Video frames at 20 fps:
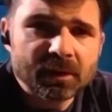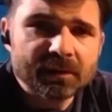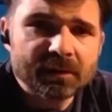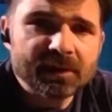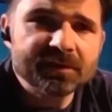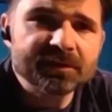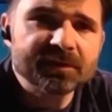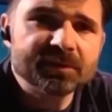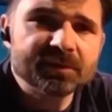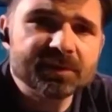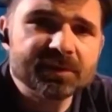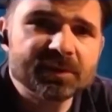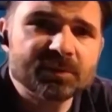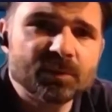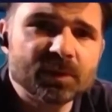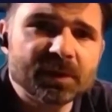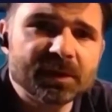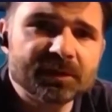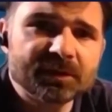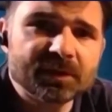We're
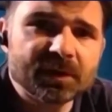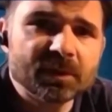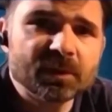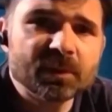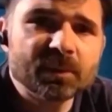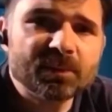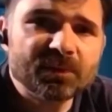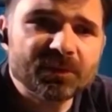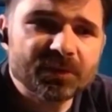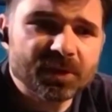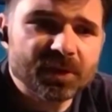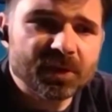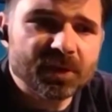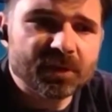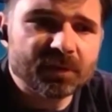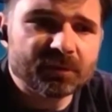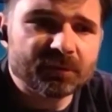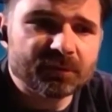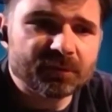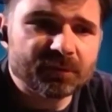just going to
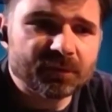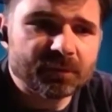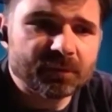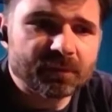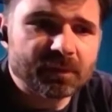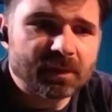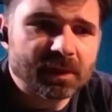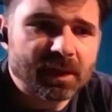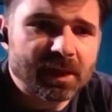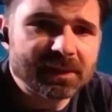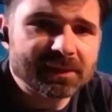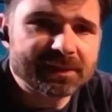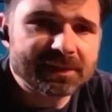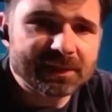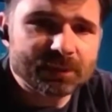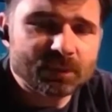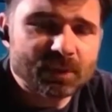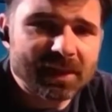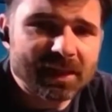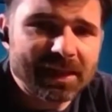observe and
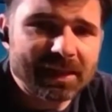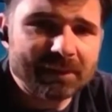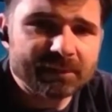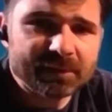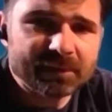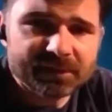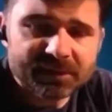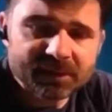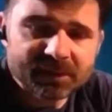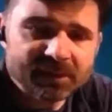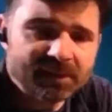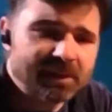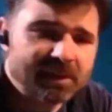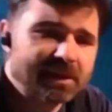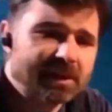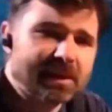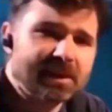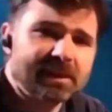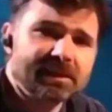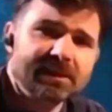see what happens. And
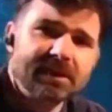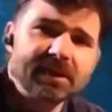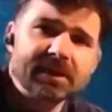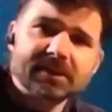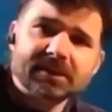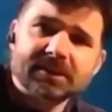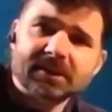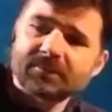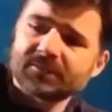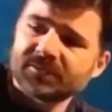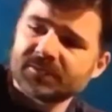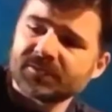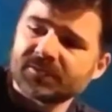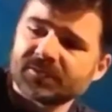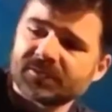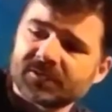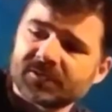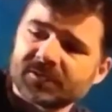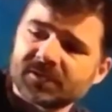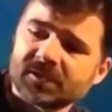the acidic
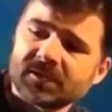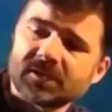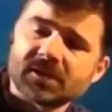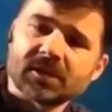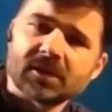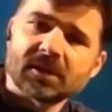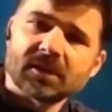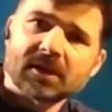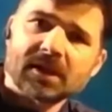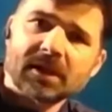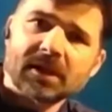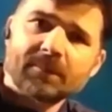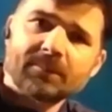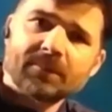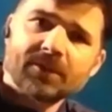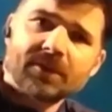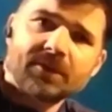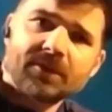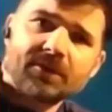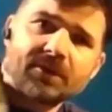substance I'm
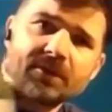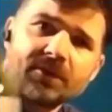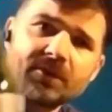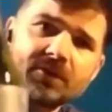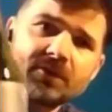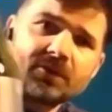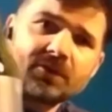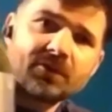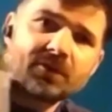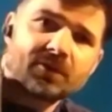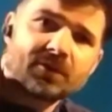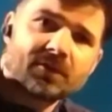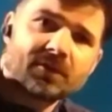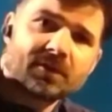going to use